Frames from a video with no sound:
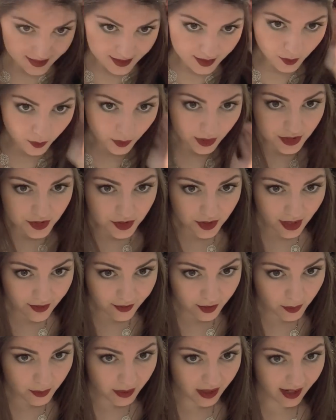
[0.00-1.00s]
So once you
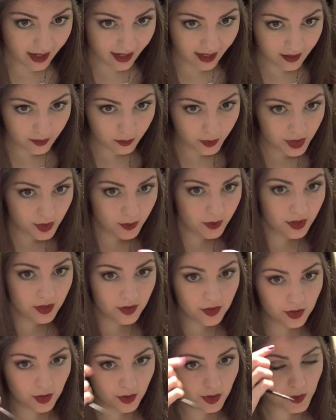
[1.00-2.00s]
have your part, what you
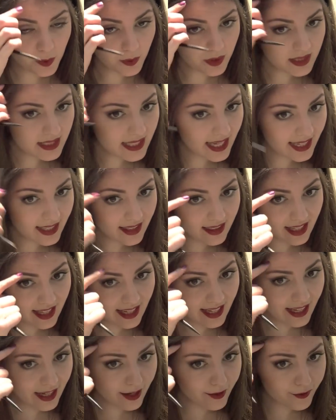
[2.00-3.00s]
want to do is you want to take
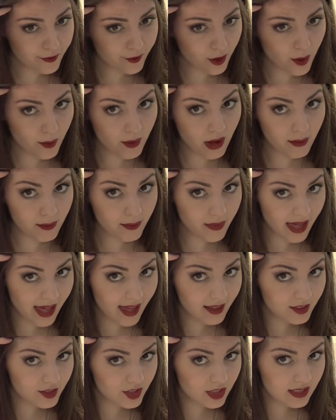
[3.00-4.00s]
the hair from
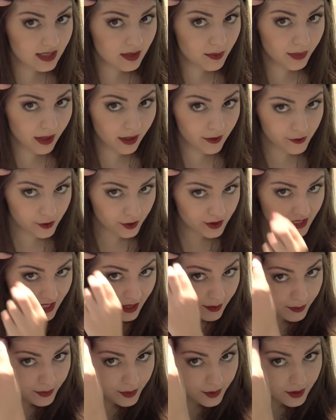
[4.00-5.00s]
about just above your
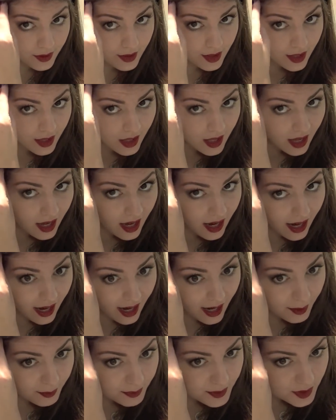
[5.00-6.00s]
temple
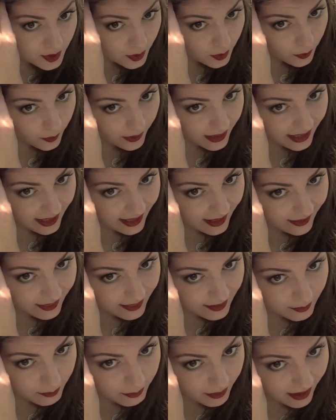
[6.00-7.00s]
up to
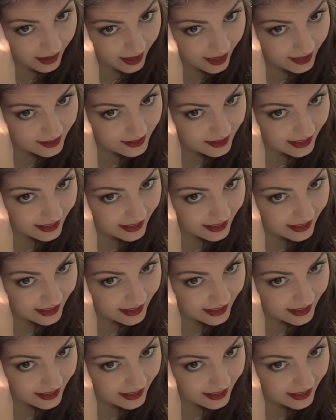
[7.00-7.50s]
where the part